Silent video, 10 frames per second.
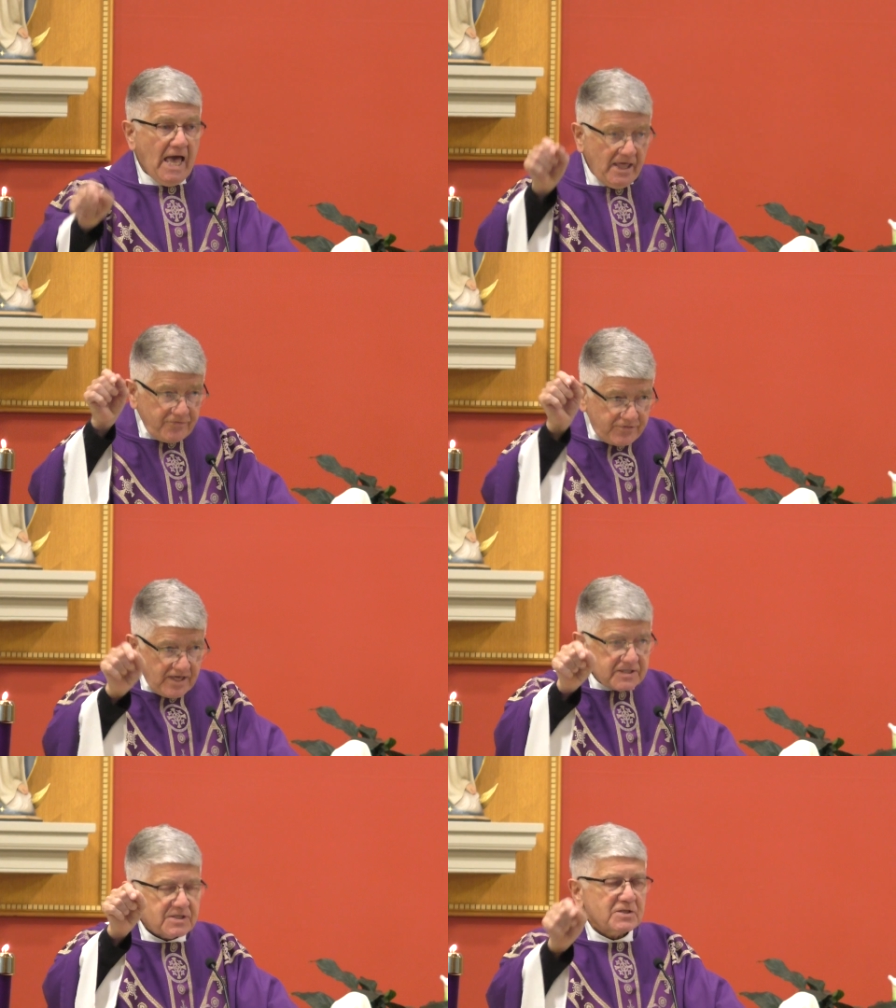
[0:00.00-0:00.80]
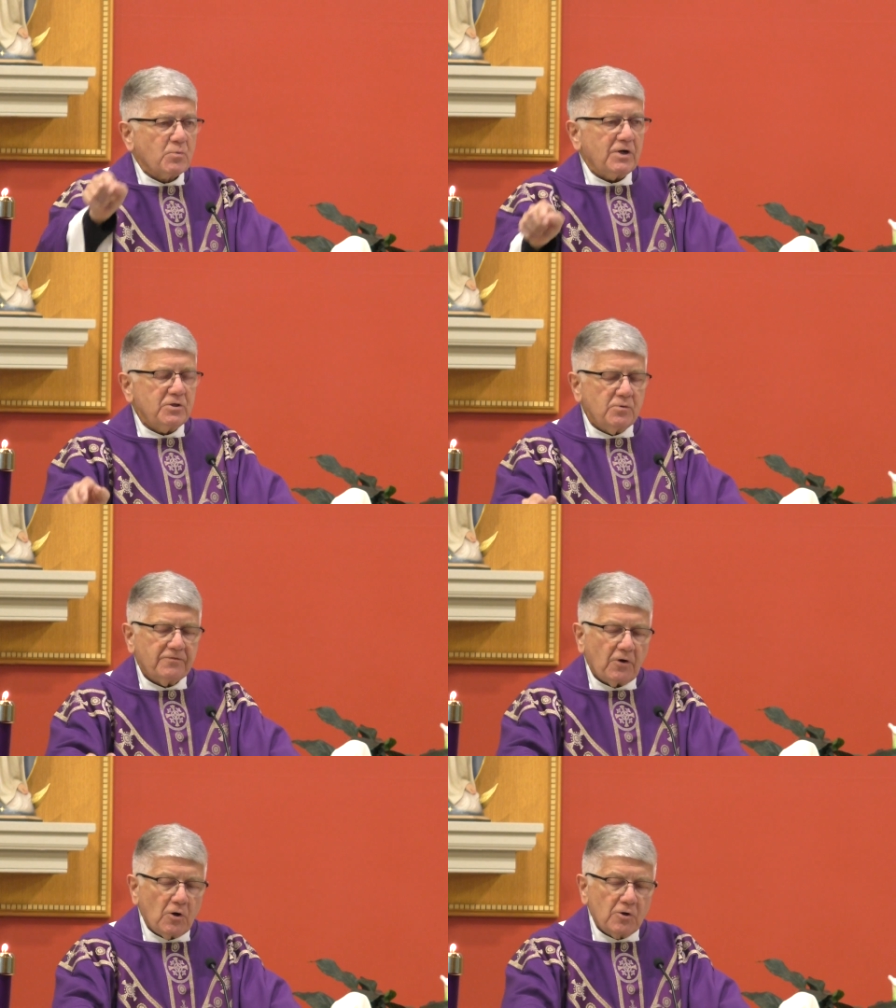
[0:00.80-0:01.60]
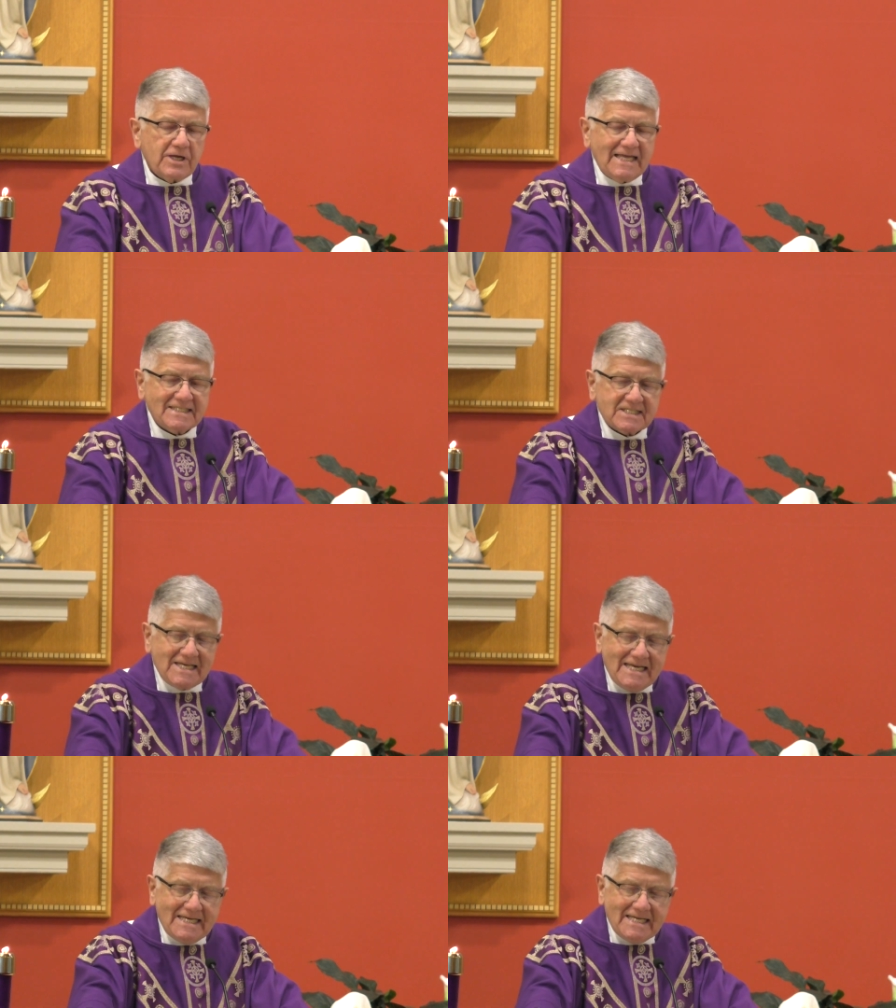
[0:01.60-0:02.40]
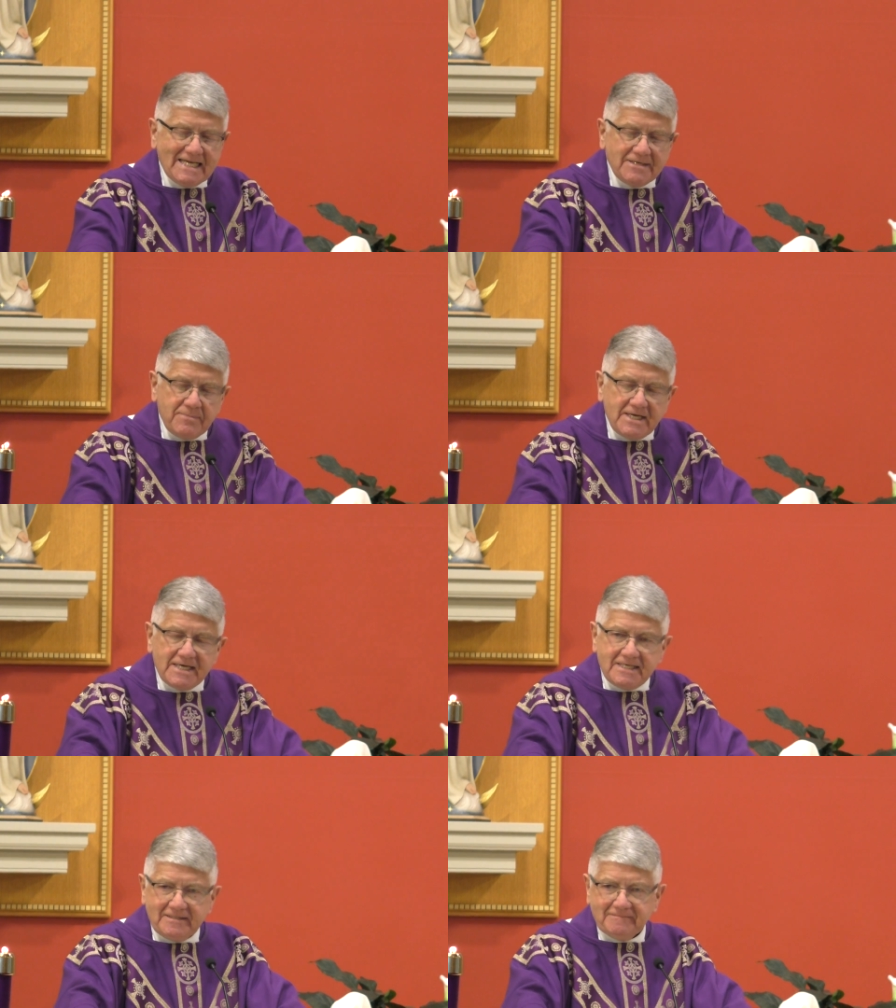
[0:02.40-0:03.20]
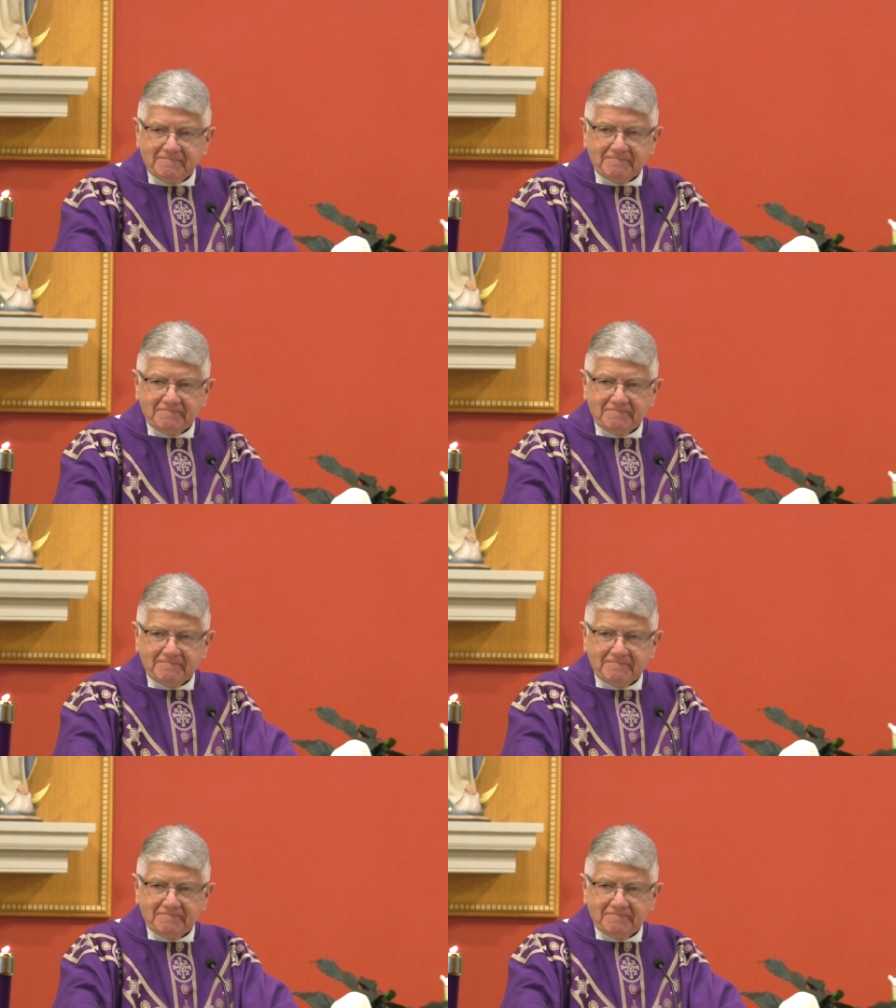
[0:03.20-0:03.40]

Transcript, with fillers: and this is what you have heard and seen in me.